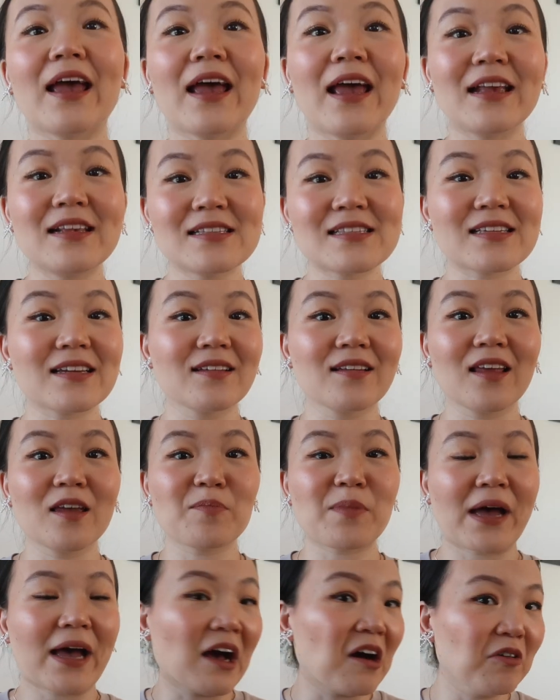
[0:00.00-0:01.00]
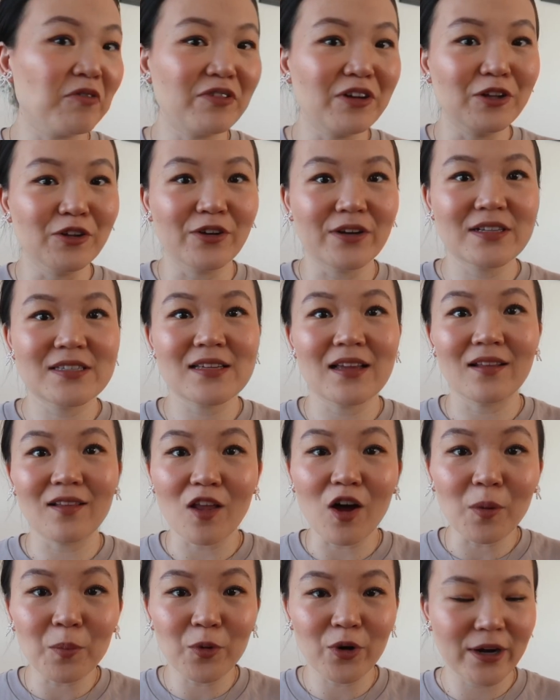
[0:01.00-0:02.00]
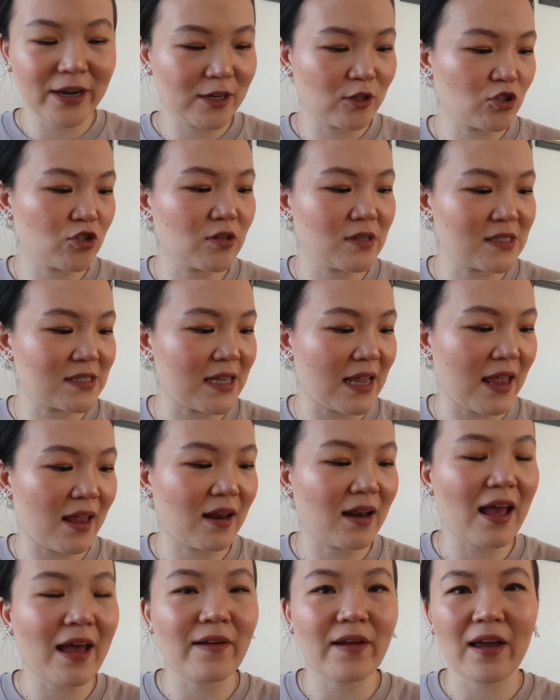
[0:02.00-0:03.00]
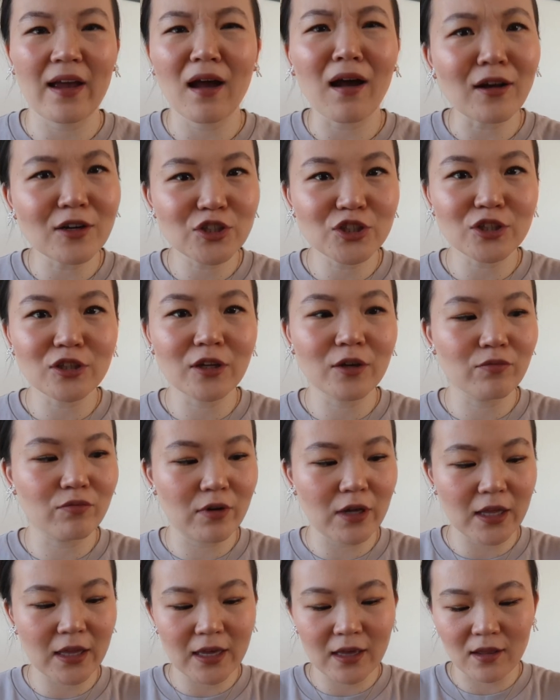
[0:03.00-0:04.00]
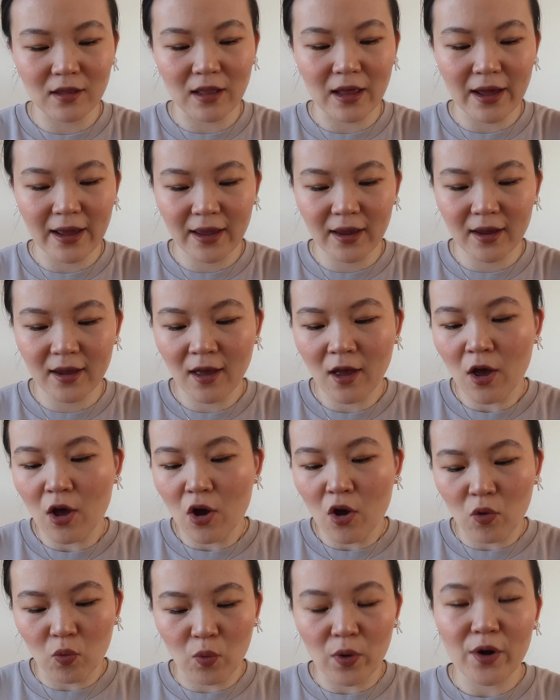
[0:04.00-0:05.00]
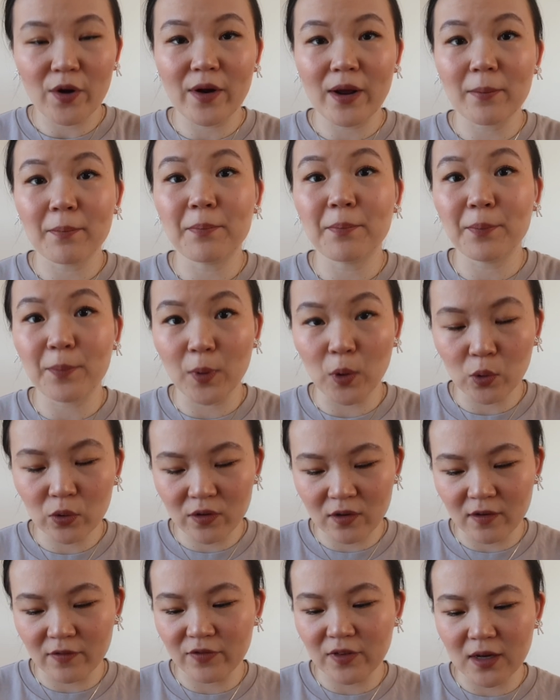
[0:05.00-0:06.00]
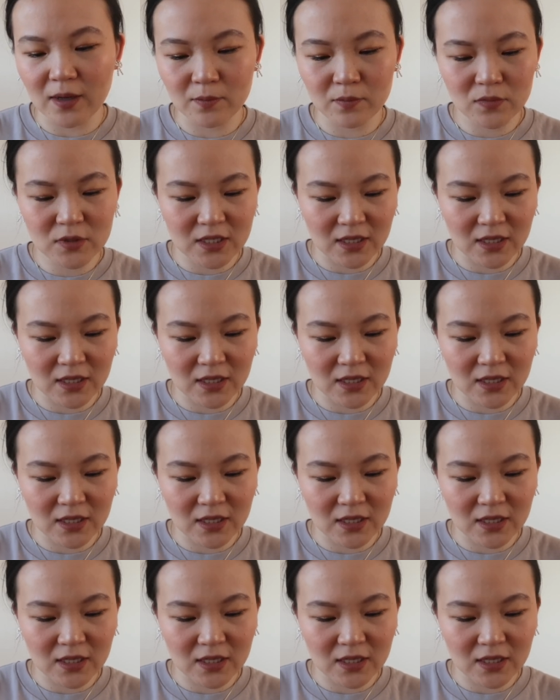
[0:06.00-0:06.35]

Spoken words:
Instantly, my outfit looks a lot more interesting, and I actually really like wearing both of them